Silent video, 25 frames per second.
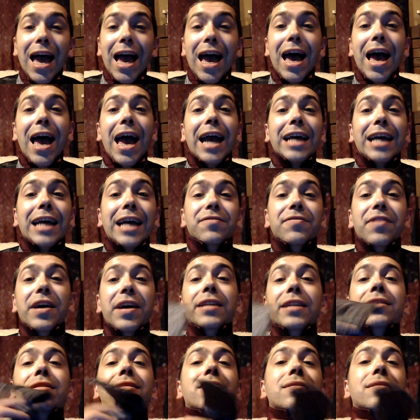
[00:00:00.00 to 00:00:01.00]
Active
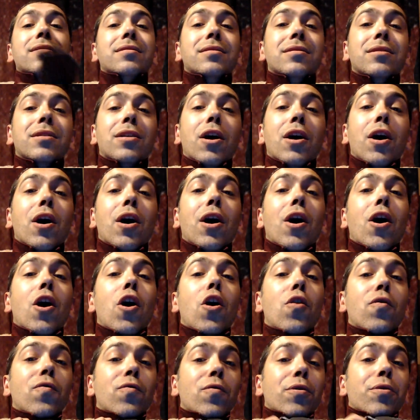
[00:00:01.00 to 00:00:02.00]
end
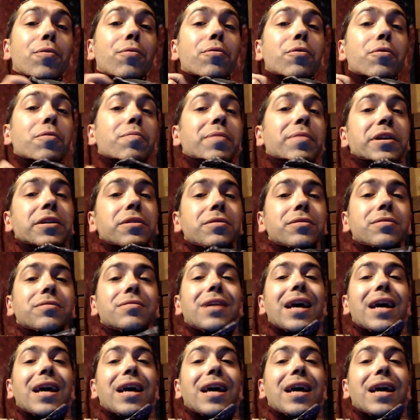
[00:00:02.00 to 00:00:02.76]
over through the middle